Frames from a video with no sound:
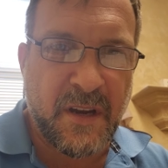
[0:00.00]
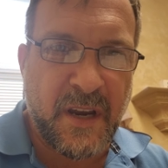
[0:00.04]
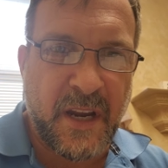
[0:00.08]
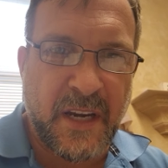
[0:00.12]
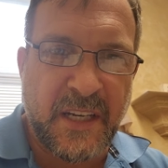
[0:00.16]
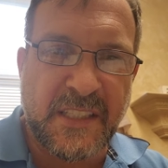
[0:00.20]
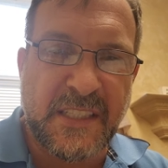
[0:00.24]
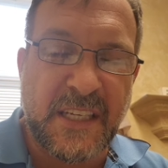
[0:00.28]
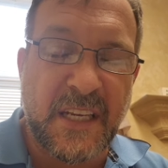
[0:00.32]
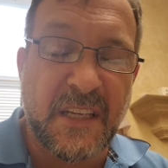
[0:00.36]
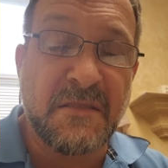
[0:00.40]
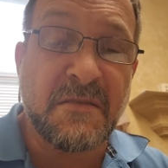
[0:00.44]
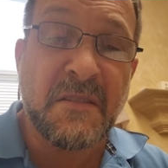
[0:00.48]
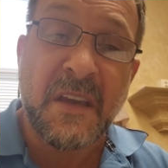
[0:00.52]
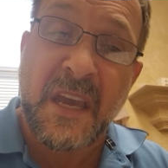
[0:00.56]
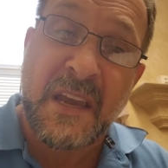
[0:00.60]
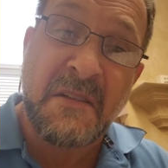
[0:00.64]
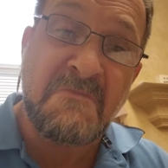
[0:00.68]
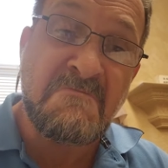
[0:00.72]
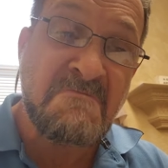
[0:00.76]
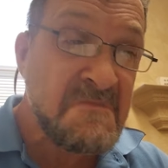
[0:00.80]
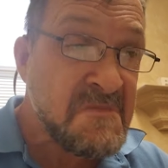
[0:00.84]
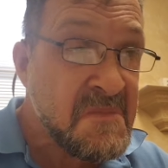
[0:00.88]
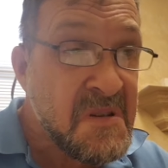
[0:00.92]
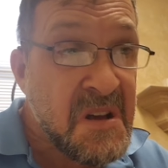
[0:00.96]
And he said,
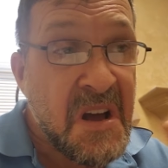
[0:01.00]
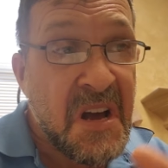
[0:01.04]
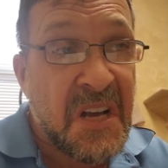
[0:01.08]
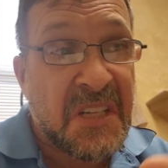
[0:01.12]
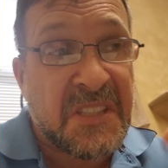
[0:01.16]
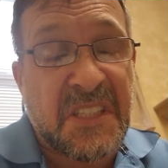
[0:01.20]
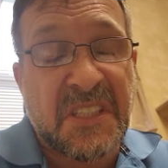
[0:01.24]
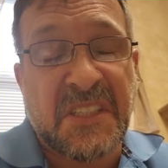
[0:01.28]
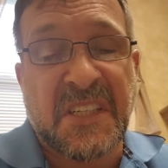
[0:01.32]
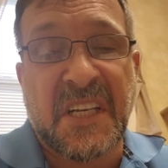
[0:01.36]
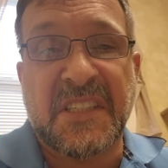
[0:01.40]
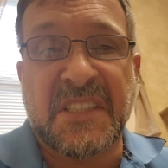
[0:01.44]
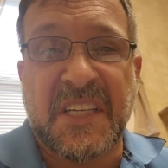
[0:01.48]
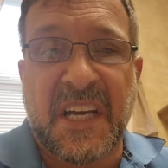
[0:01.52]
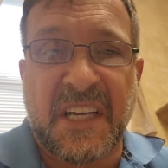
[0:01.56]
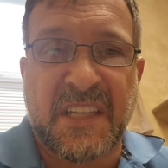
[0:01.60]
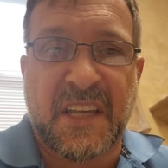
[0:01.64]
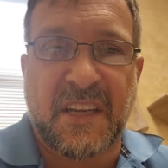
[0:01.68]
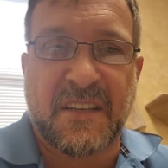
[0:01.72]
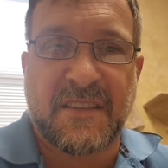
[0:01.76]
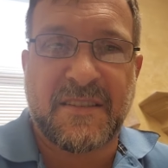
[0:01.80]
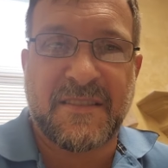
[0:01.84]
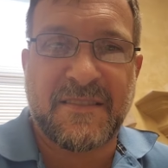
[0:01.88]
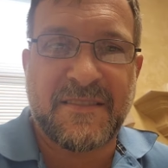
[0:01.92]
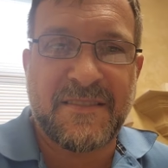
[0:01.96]
hey, that's the things I
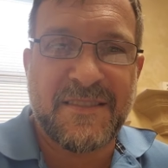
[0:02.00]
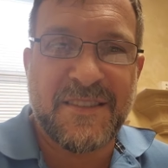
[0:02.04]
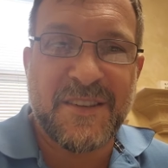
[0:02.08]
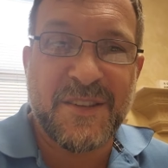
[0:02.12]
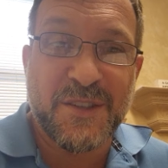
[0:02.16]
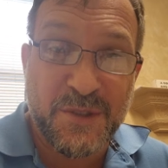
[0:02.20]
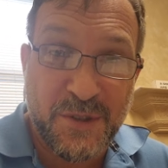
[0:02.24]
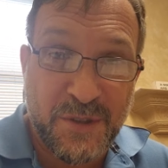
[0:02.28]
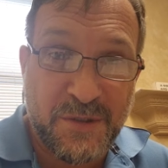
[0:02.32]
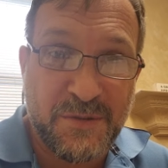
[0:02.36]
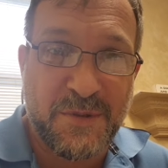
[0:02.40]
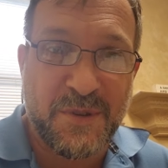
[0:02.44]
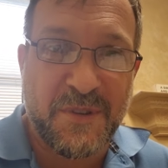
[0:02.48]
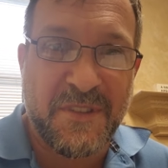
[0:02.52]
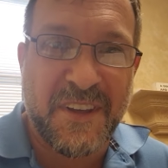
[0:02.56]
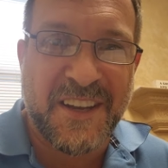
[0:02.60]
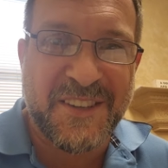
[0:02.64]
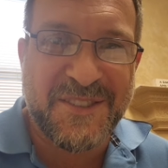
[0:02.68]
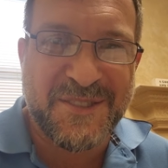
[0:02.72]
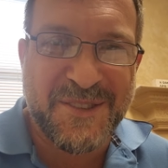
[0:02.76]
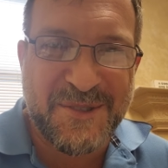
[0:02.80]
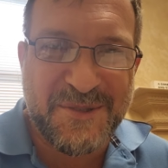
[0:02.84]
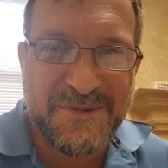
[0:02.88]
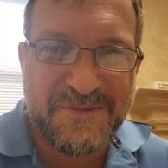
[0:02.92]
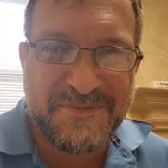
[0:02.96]
did. You do
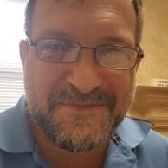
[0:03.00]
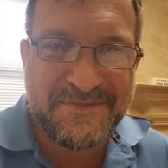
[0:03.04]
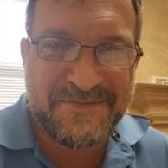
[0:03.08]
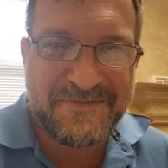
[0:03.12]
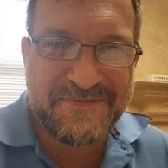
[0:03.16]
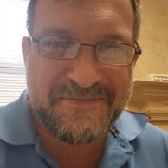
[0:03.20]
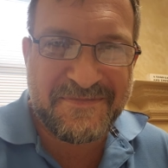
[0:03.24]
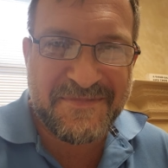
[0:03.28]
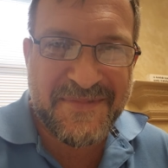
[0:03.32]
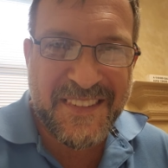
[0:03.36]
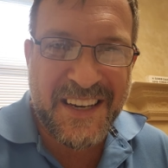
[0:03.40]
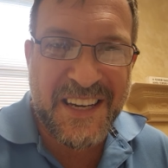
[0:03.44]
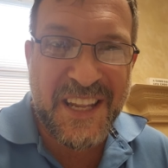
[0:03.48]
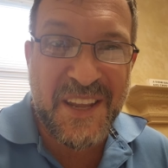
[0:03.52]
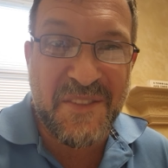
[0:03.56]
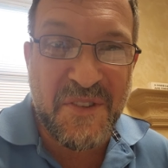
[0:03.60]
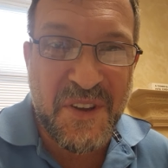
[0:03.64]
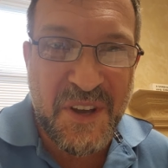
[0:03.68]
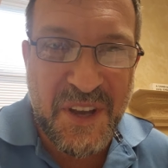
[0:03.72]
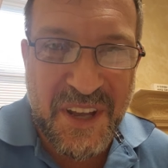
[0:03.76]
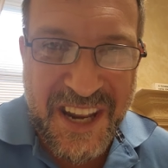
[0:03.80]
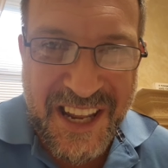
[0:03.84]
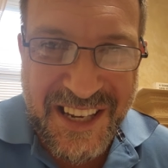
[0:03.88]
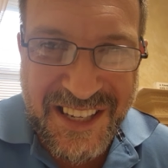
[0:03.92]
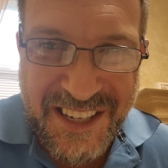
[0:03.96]
that too. And
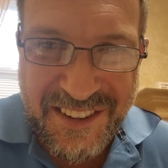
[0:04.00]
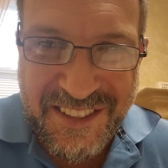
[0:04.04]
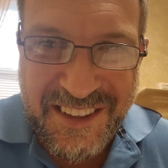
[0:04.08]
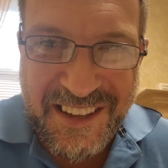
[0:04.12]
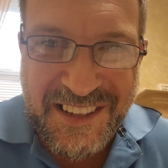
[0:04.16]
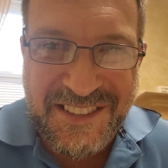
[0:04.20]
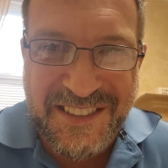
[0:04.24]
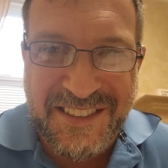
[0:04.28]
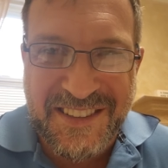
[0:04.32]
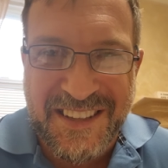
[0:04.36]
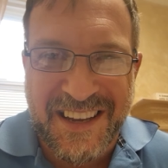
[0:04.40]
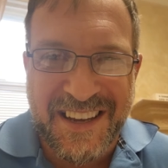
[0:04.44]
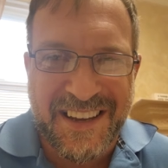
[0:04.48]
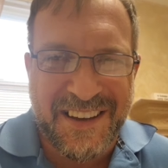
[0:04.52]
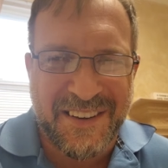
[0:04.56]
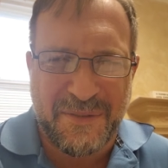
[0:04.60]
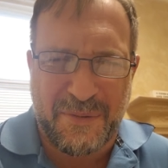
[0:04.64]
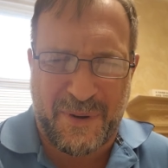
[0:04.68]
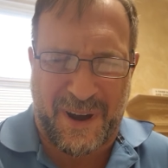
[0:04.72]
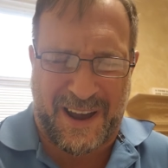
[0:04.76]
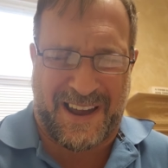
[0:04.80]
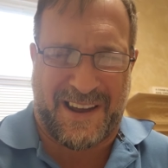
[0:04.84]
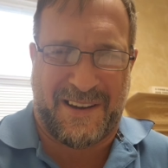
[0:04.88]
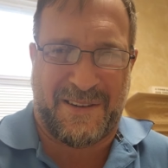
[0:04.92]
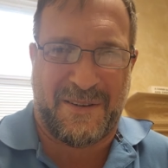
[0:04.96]
even greater things than that.
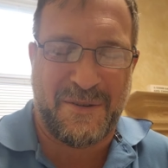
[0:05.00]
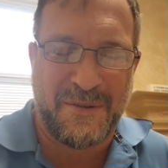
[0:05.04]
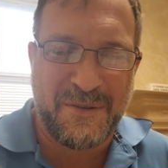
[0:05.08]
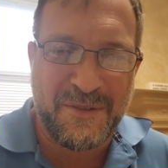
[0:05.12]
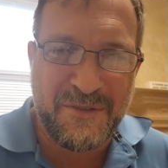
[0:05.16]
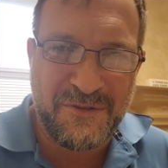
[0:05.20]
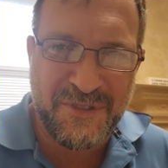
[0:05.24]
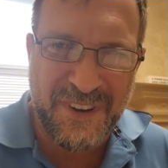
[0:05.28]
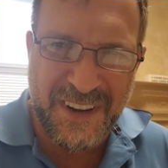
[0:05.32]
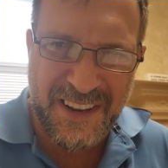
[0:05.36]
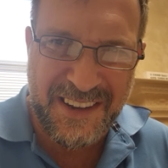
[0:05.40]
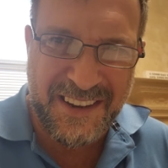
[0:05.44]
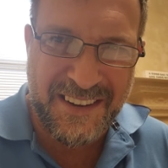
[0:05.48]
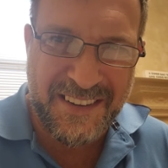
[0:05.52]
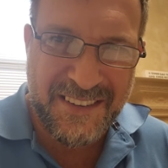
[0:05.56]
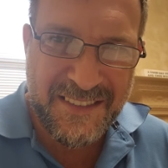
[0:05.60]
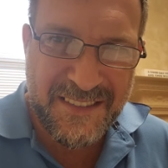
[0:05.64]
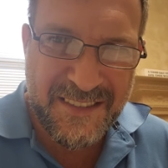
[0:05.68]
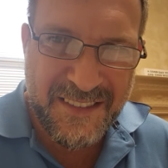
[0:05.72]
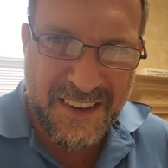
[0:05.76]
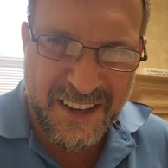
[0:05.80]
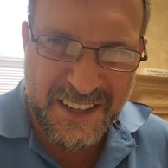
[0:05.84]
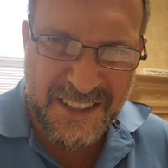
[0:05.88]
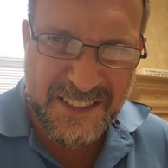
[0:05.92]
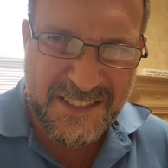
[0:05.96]
Wow, really?
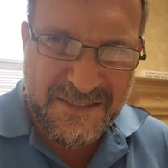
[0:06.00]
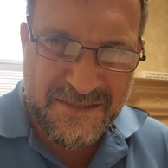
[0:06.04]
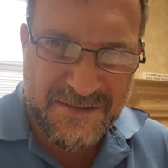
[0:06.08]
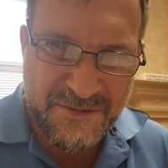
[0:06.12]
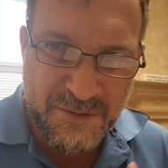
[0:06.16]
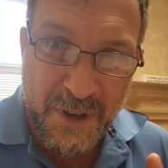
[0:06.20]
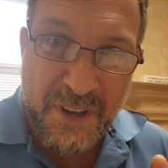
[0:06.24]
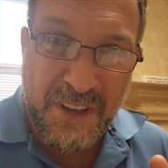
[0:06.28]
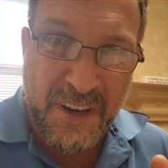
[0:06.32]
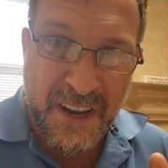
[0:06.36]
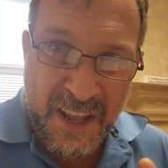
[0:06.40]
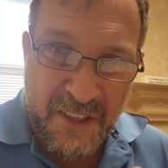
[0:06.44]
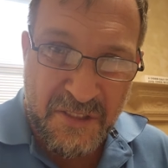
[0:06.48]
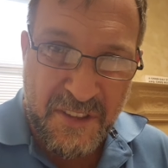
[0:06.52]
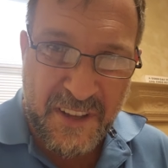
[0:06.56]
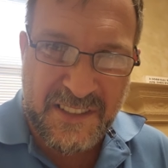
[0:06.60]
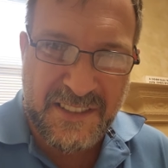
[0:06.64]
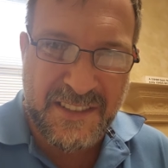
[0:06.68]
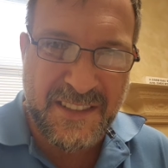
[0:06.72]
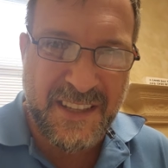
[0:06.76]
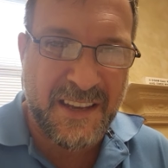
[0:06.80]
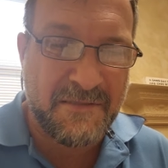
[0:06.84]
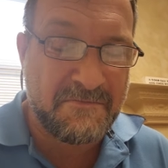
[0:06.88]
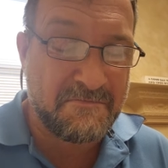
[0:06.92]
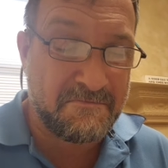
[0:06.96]
Us do greater things
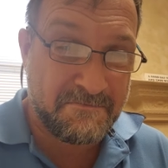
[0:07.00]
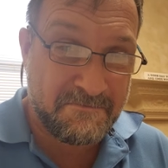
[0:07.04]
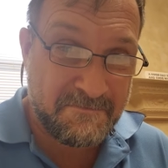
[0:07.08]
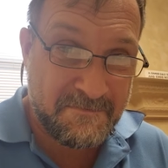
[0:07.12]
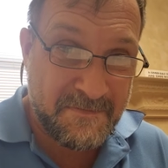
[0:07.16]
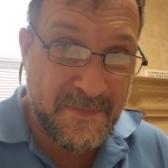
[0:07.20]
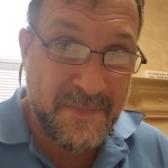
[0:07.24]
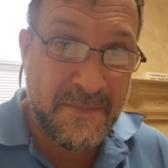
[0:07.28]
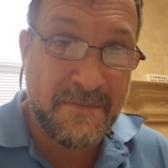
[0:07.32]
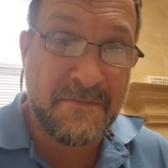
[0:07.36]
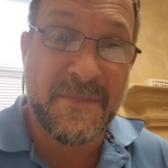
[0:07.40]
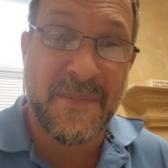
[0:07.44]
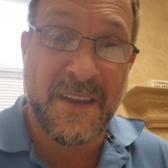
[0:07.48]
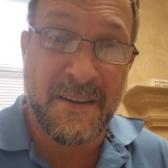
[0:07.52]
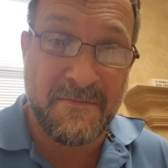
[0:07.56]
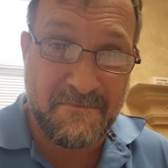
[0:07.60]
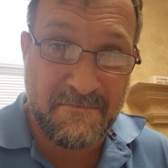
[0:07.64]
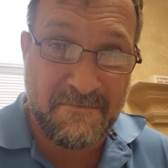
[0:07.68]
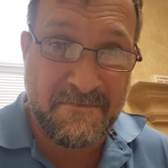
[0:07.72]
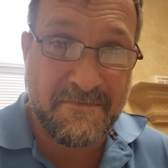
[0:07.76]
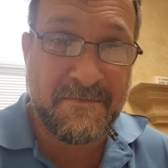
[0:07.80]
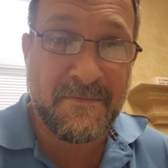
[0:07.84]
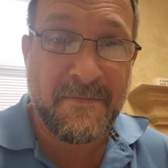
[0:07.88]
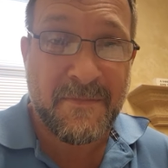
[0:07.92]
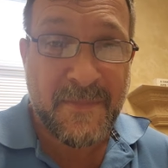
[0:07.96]
than that? Yep,
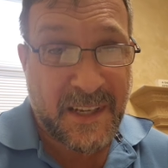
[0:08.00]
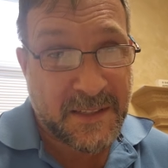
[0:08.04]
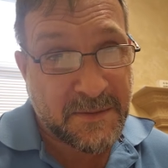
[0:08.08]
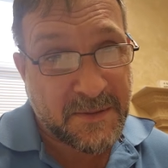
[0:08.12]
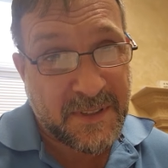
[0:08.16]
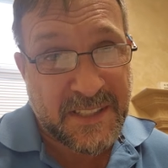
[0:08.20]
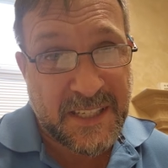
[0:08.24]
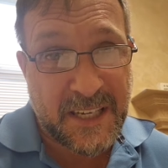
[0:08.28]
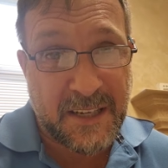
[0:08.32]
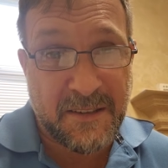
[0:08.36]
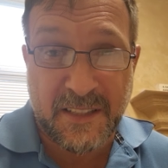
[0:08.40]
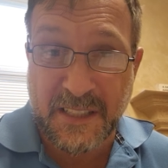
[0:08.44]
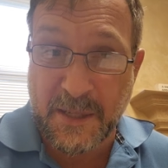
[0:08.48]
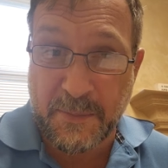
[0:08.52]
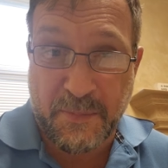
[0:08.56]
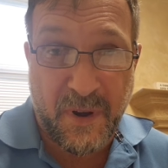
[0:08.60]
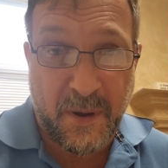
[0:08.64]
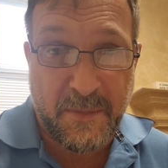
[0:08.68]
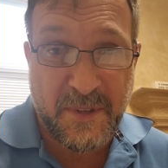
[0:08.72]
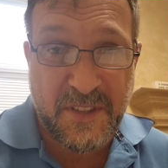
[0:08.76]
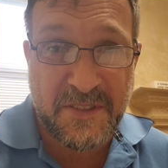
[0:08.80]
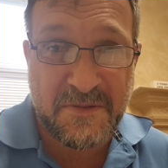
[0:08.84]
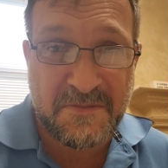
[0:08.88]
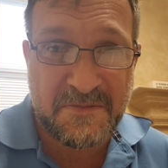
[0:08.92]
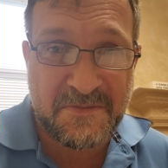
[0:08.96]
that's what he said. It's a
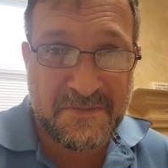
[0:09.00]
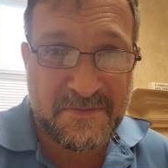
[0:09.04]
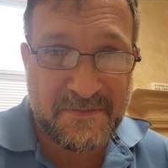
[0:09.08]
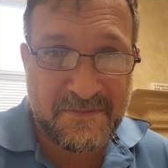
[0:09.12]
promise.